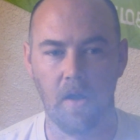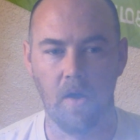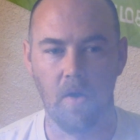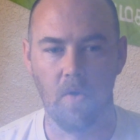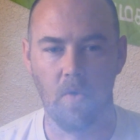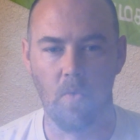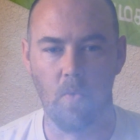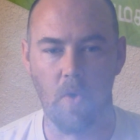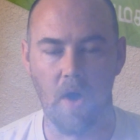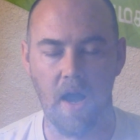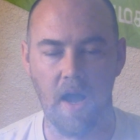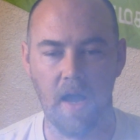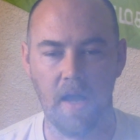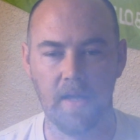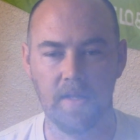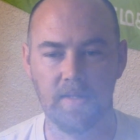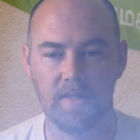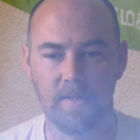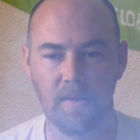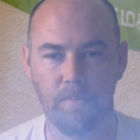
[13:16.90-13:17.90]
why
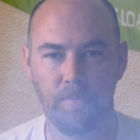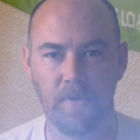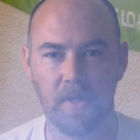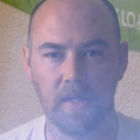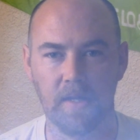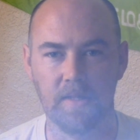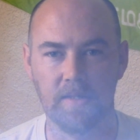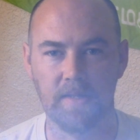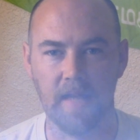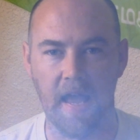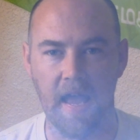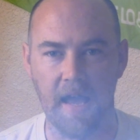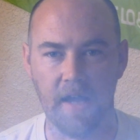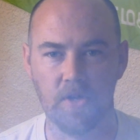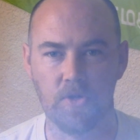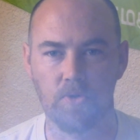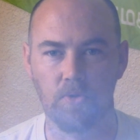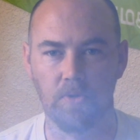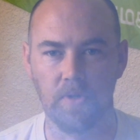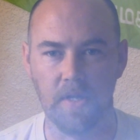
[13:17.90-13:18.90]
something is
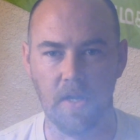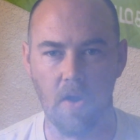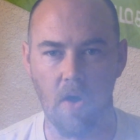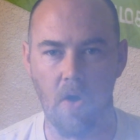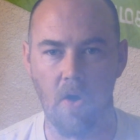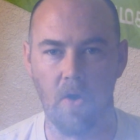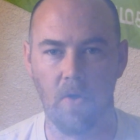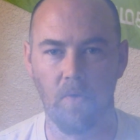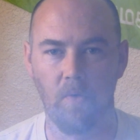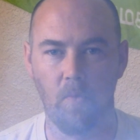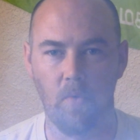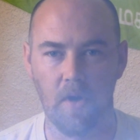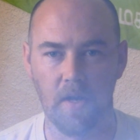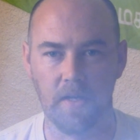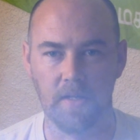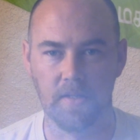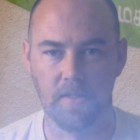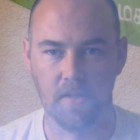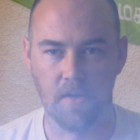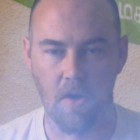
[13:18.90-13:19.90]
actually called what
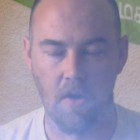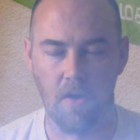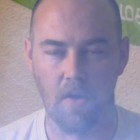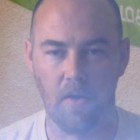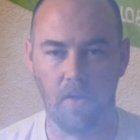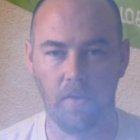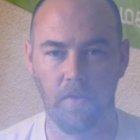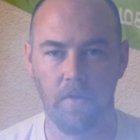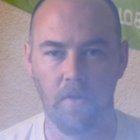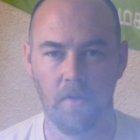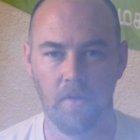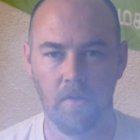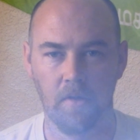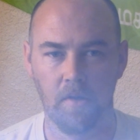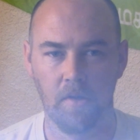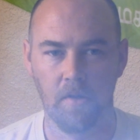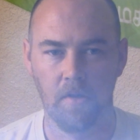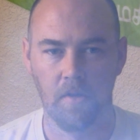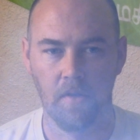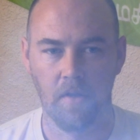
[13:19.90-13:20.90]
it's called.
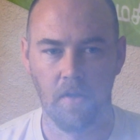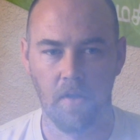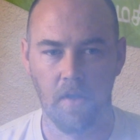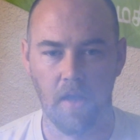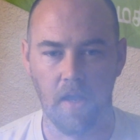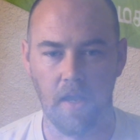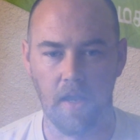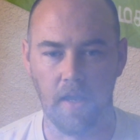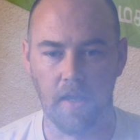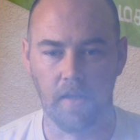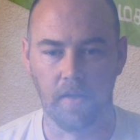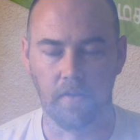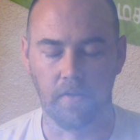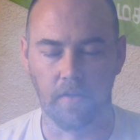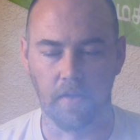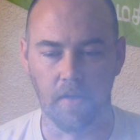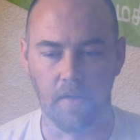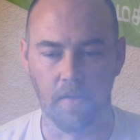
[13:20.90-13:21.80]
And